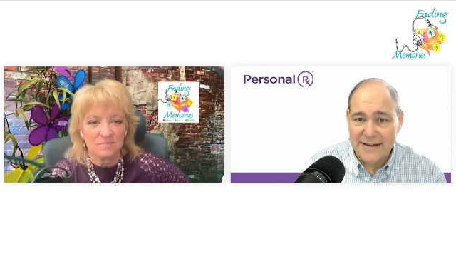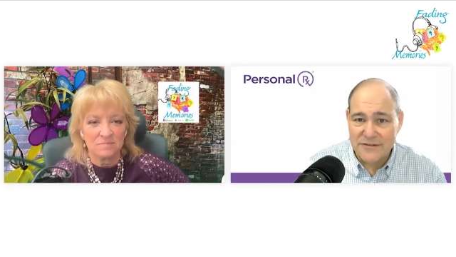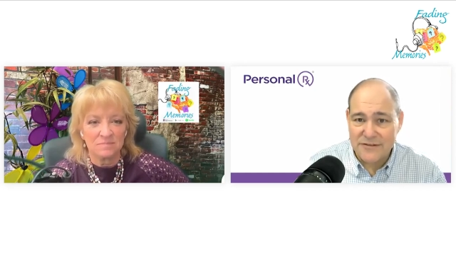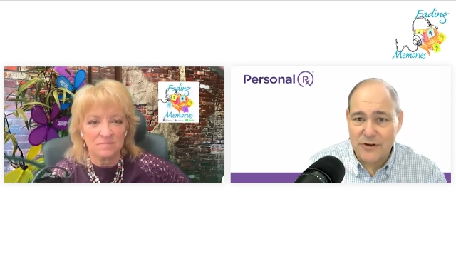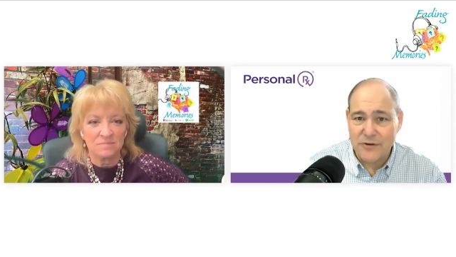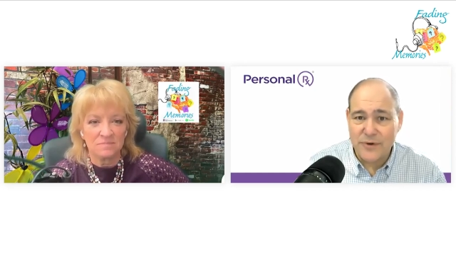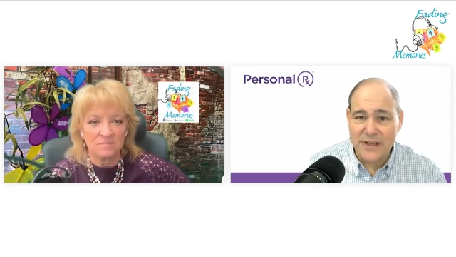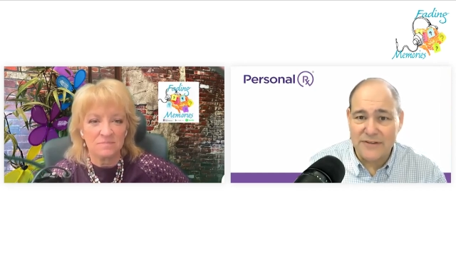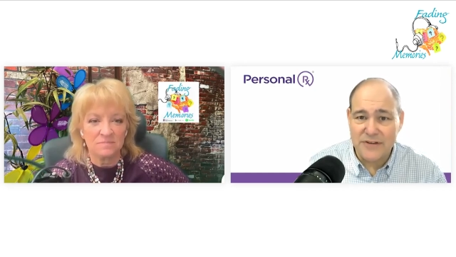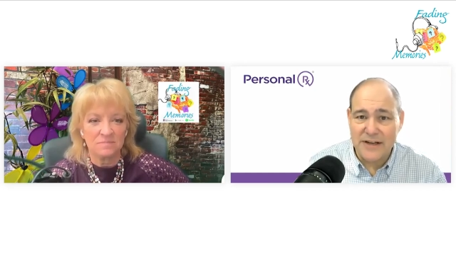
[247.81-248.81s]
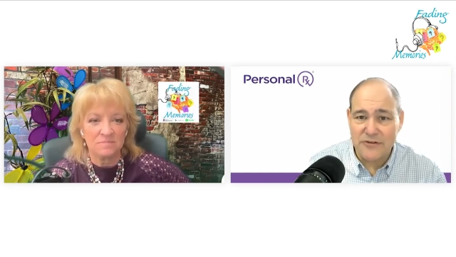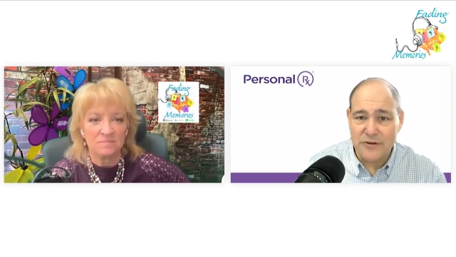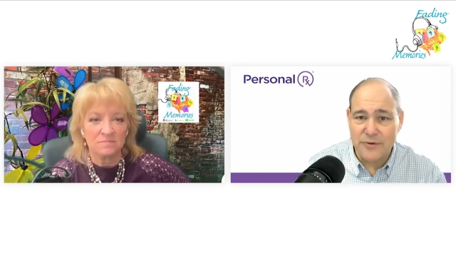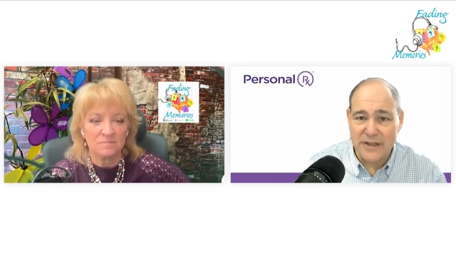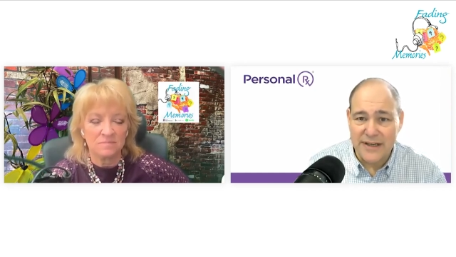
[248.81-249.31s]
Speaker 1: So we send you
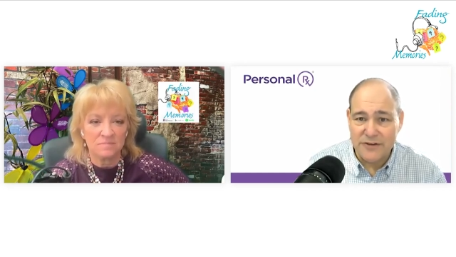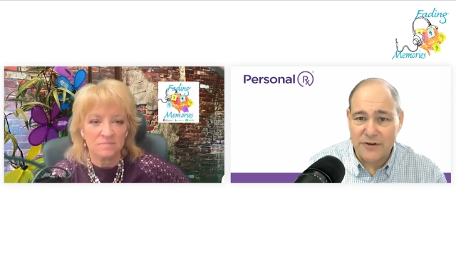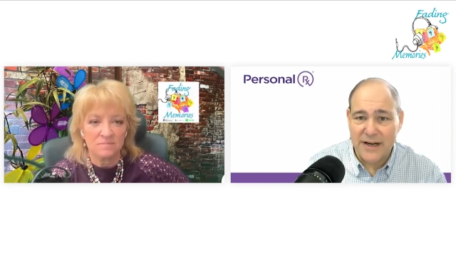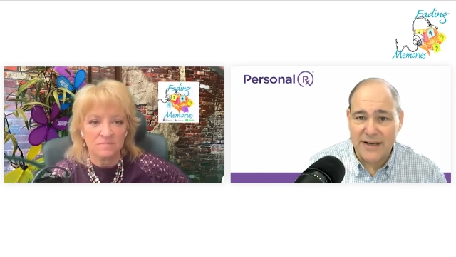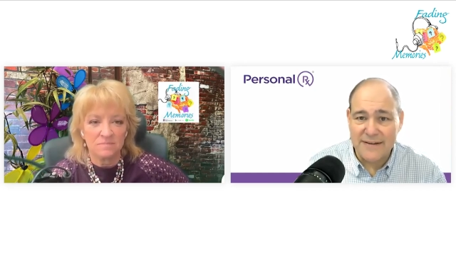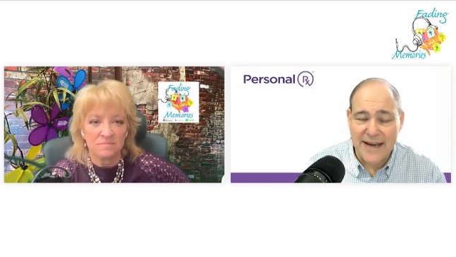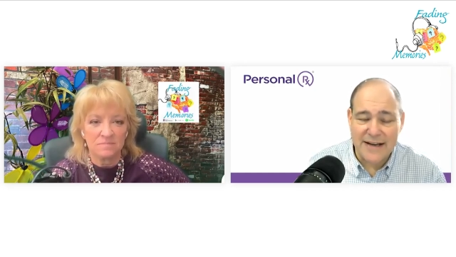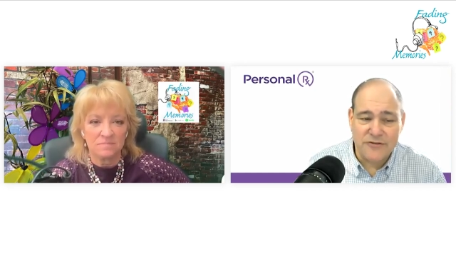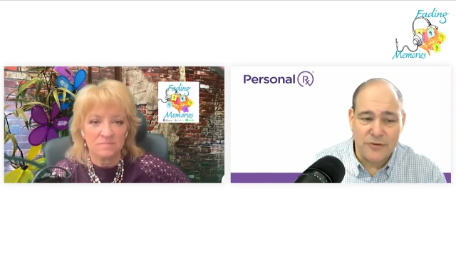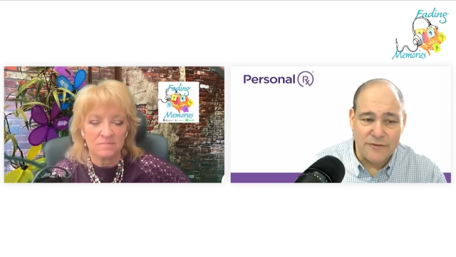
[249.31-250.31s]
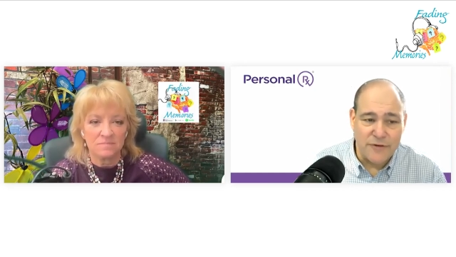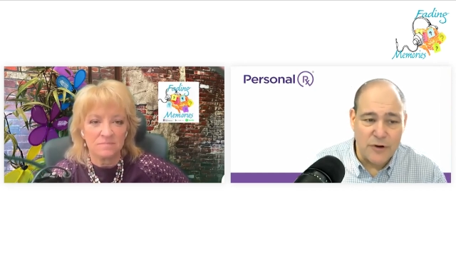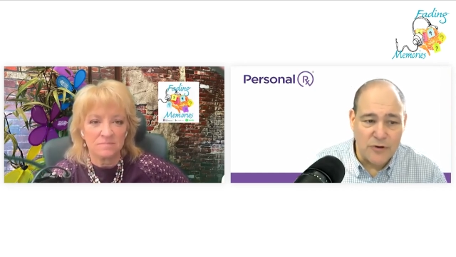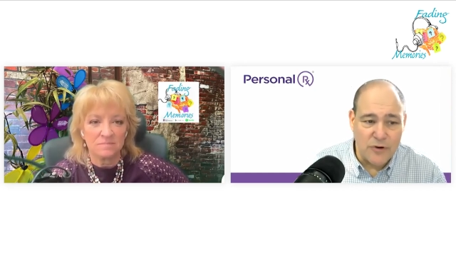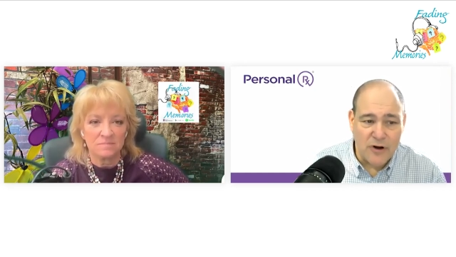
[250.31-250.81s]
an electronic text or a
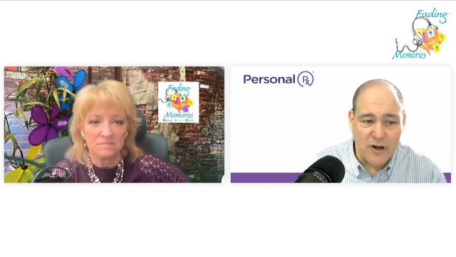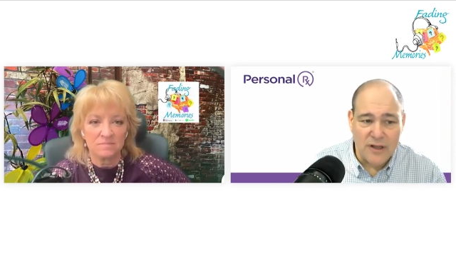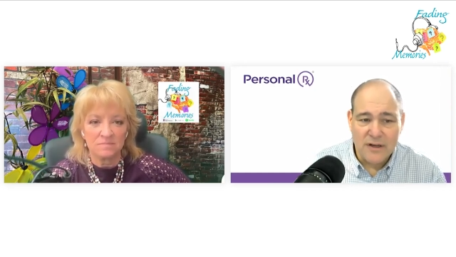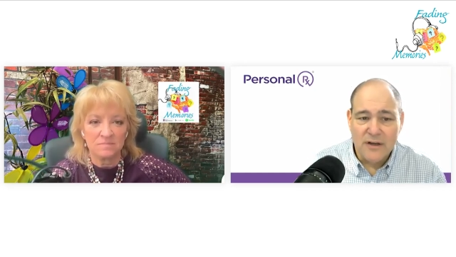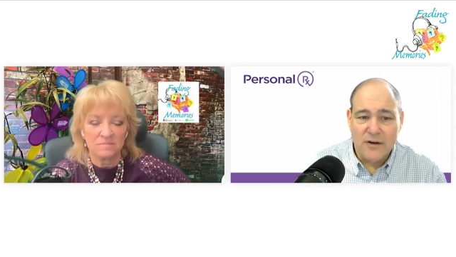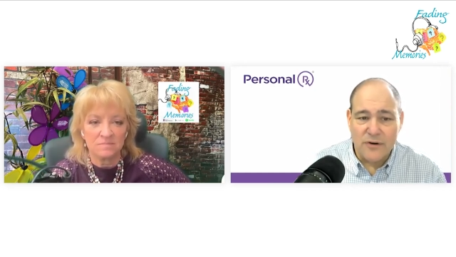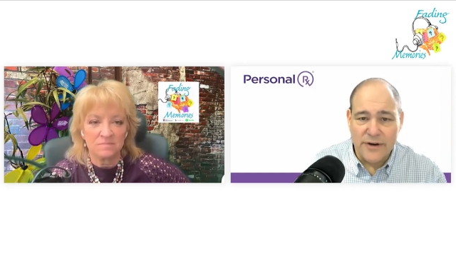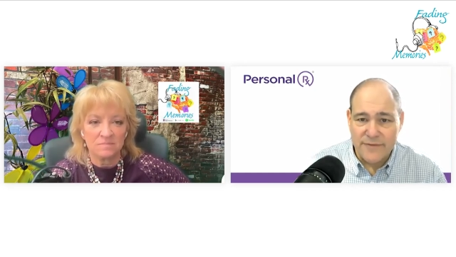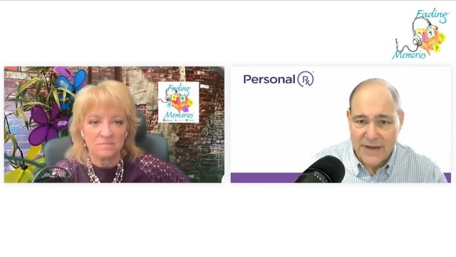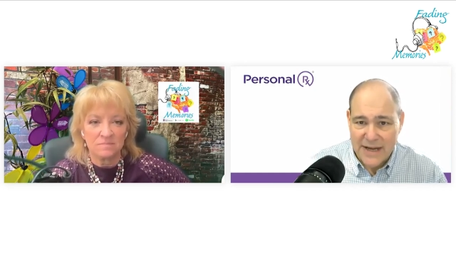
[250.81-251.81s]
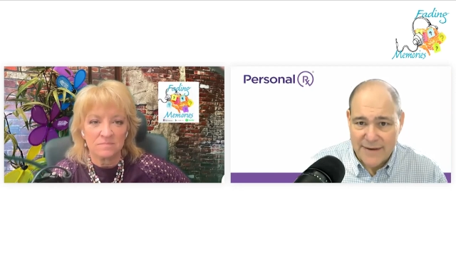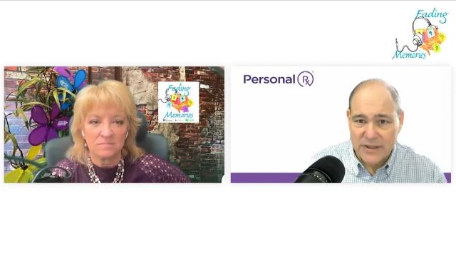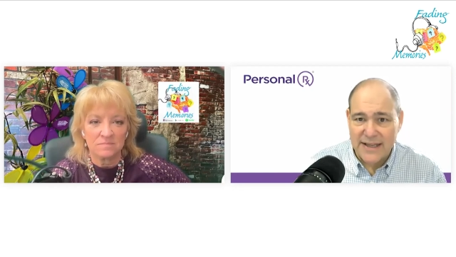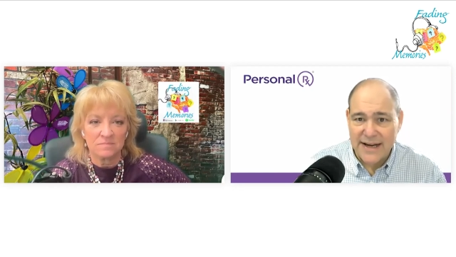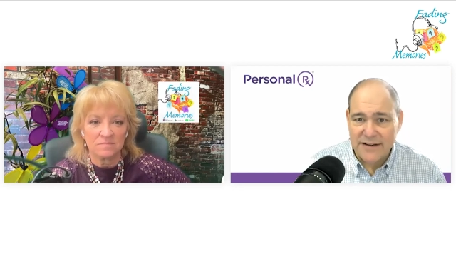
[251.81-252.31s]
phone call or even have
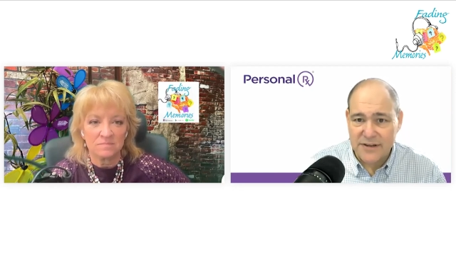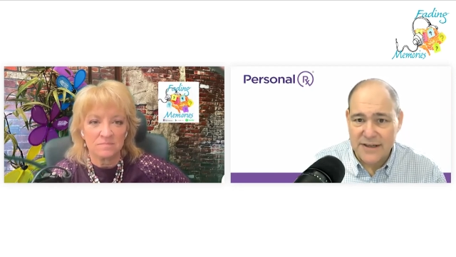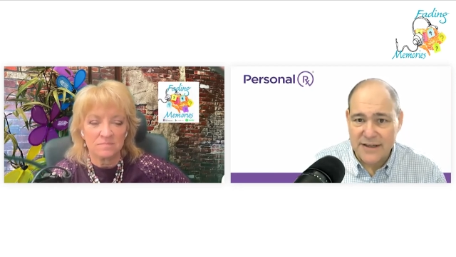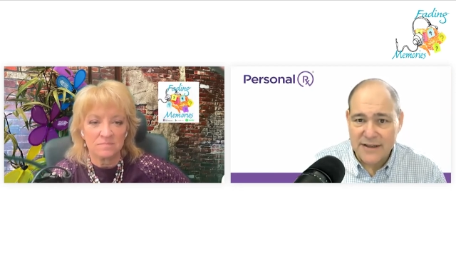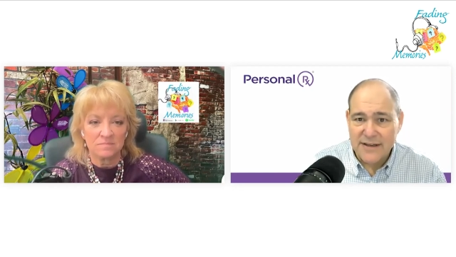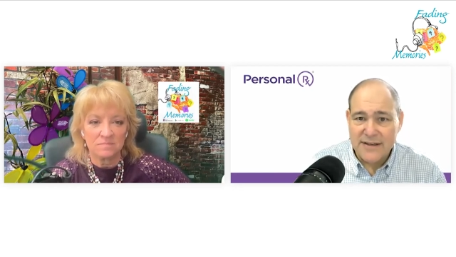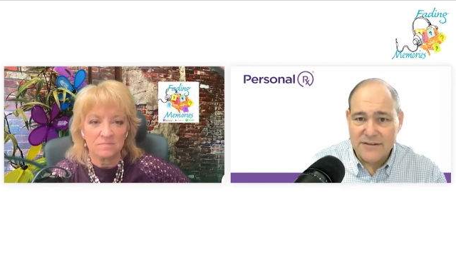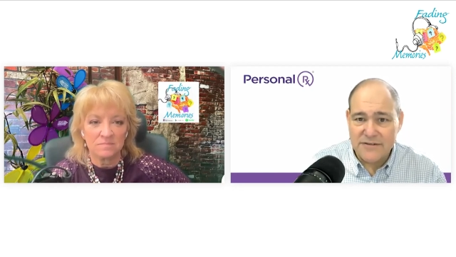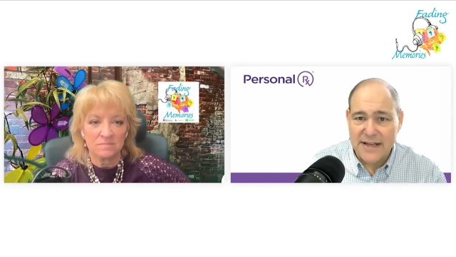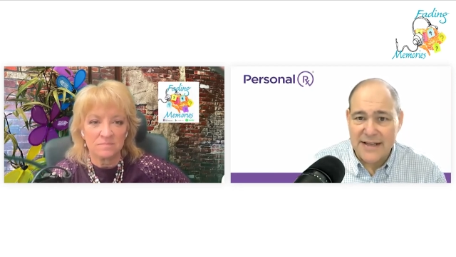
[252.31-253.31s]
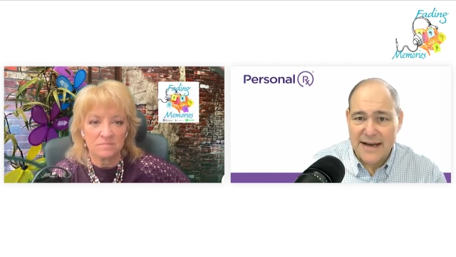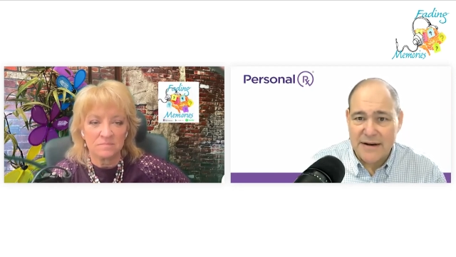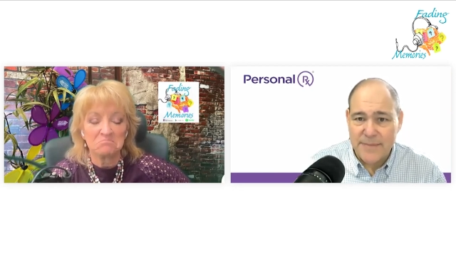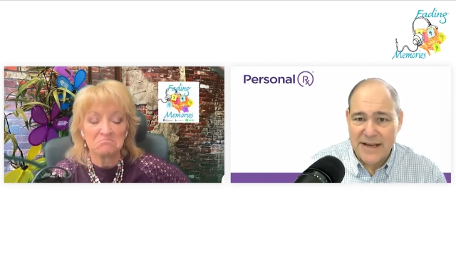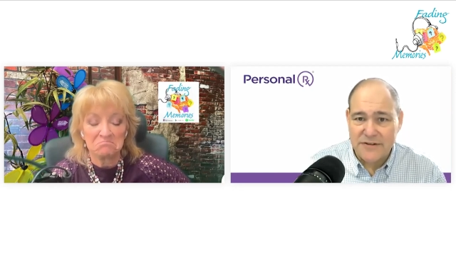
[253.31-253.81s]
Alexa send out a
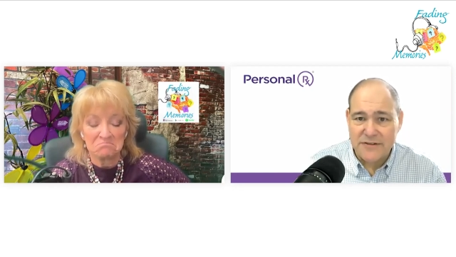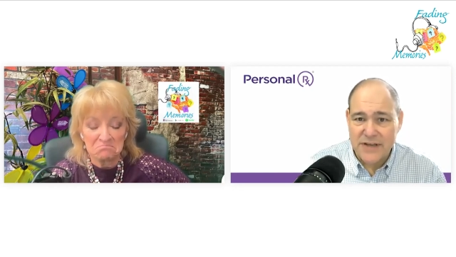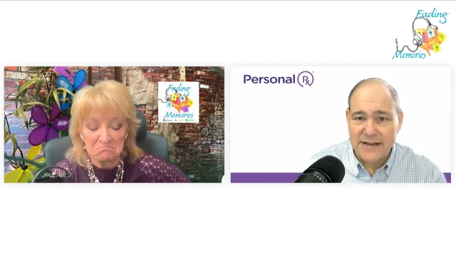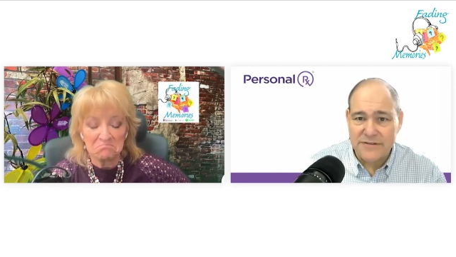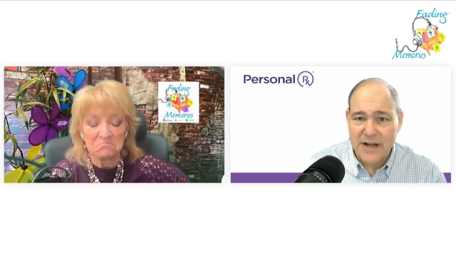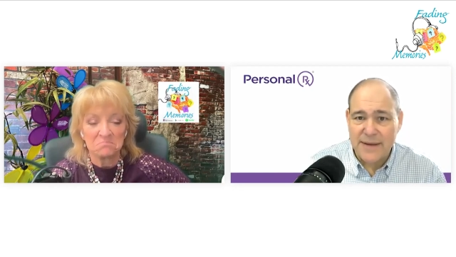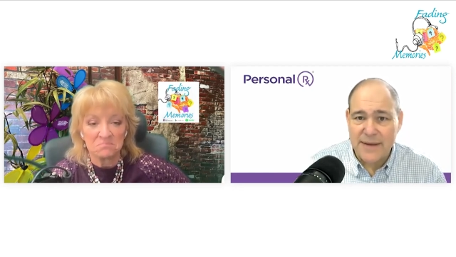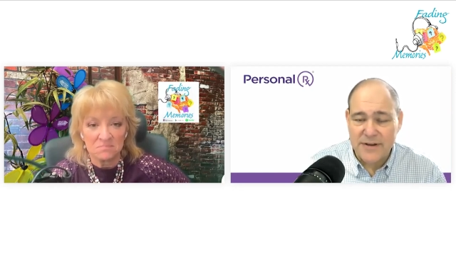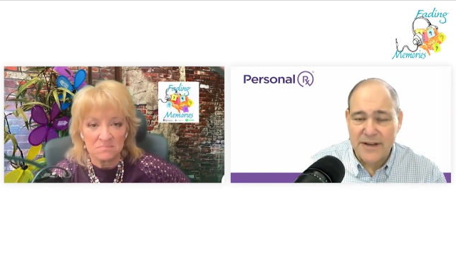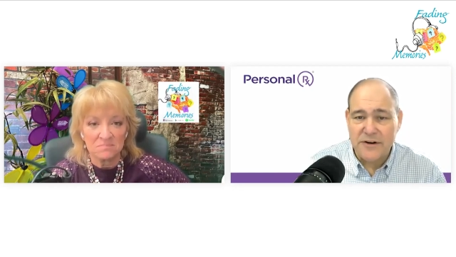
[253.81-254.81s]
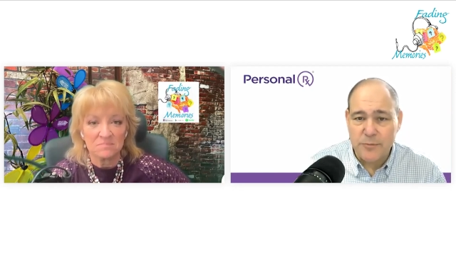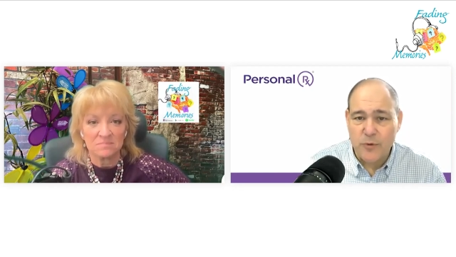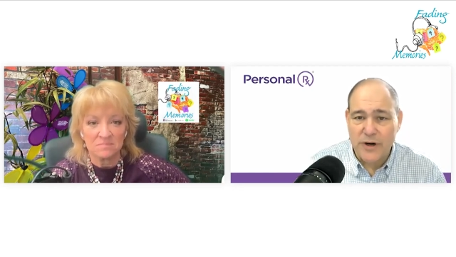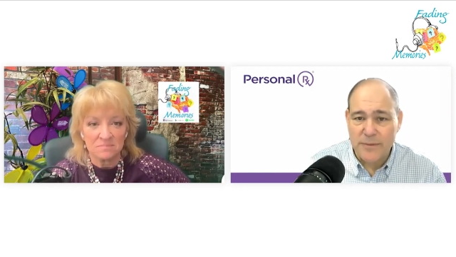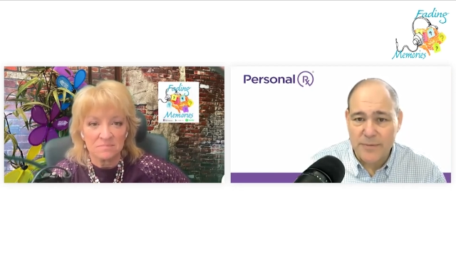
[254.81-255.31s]
message that it's time to take your
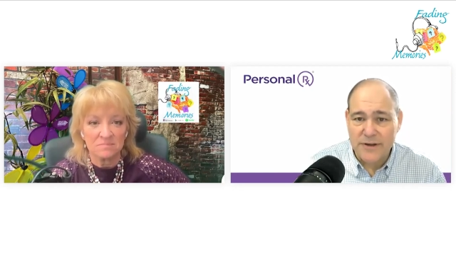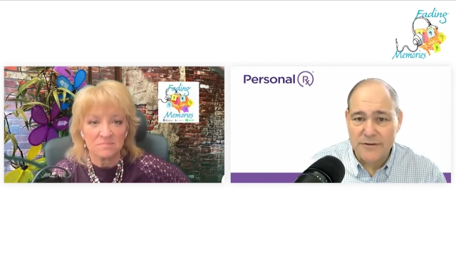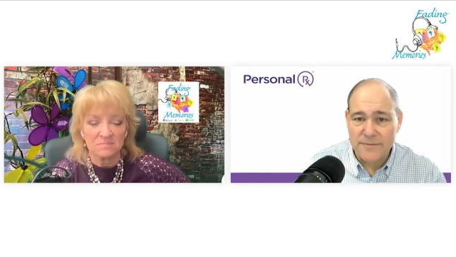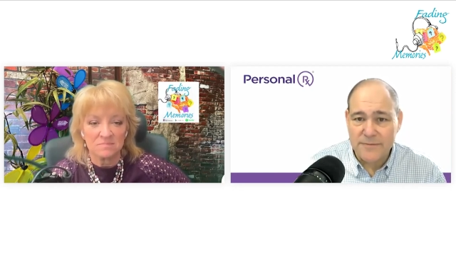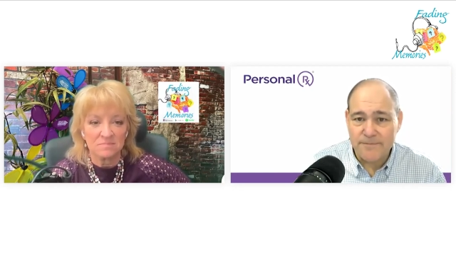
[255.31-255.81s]
morning pills.